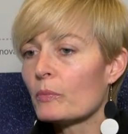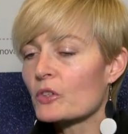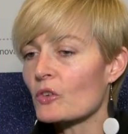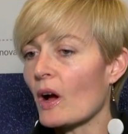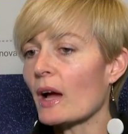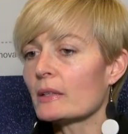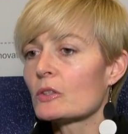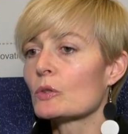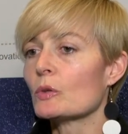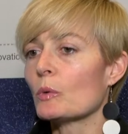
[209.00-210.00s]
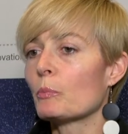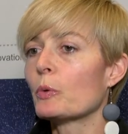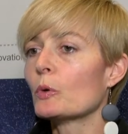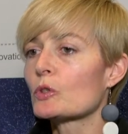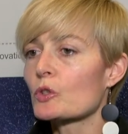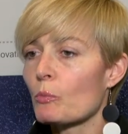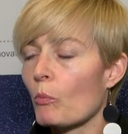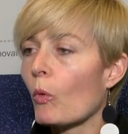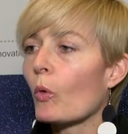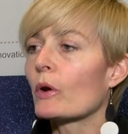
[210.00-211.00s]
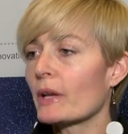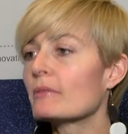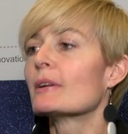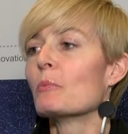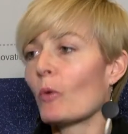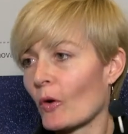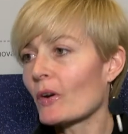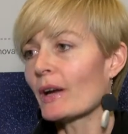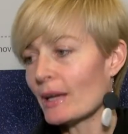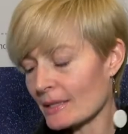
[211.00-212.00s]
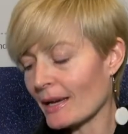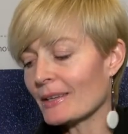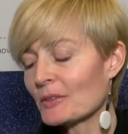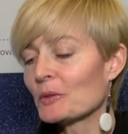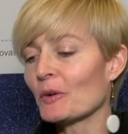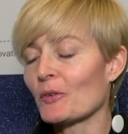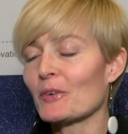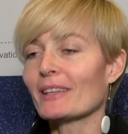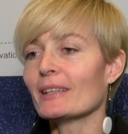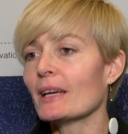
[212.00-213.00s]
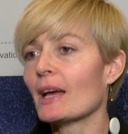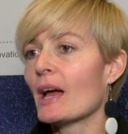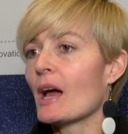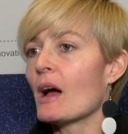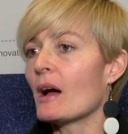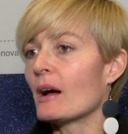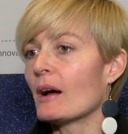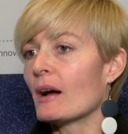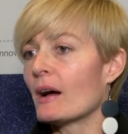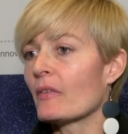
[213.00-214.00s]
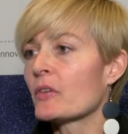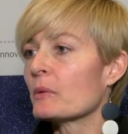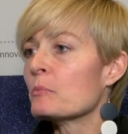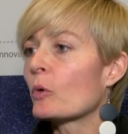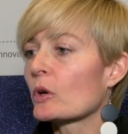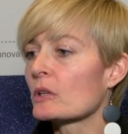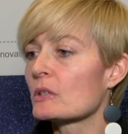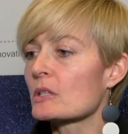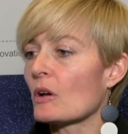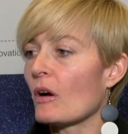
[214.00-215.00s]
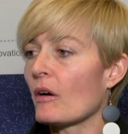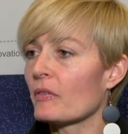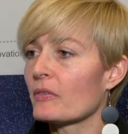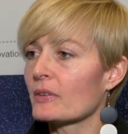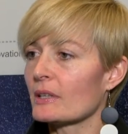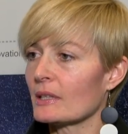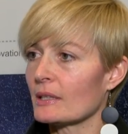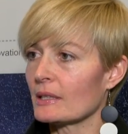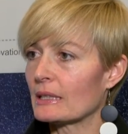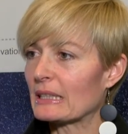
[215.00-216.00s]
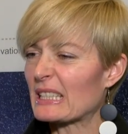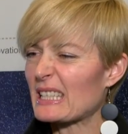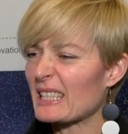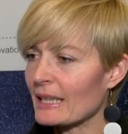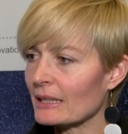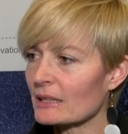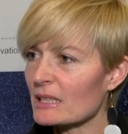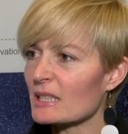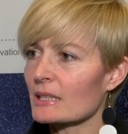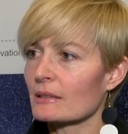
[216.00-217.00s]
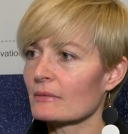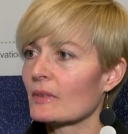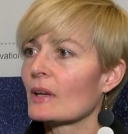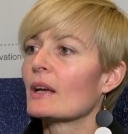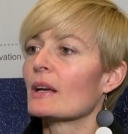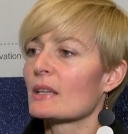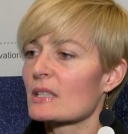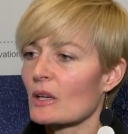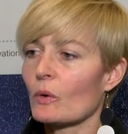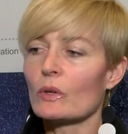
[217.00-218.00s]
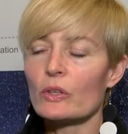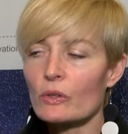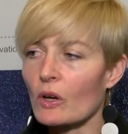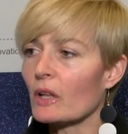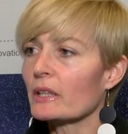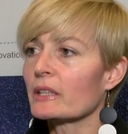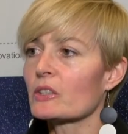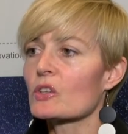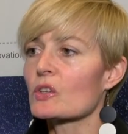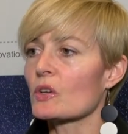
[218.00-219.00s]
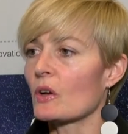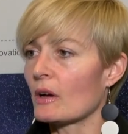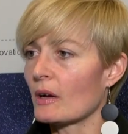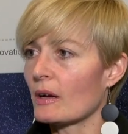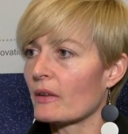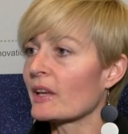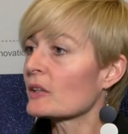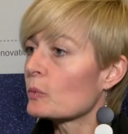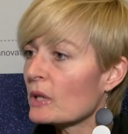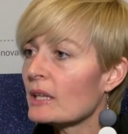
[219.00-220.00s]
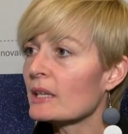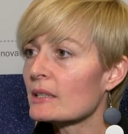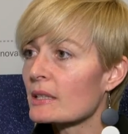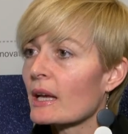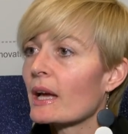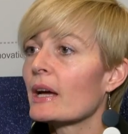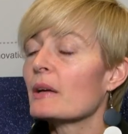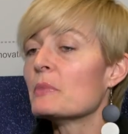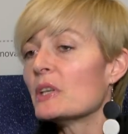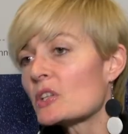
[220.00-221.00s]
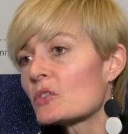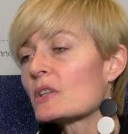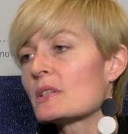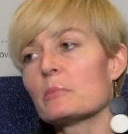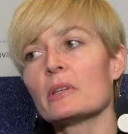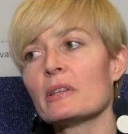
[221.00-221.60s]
try to push more, even more, as I do already, the importance of skills, so new knowledge that we need. Ministry is a bit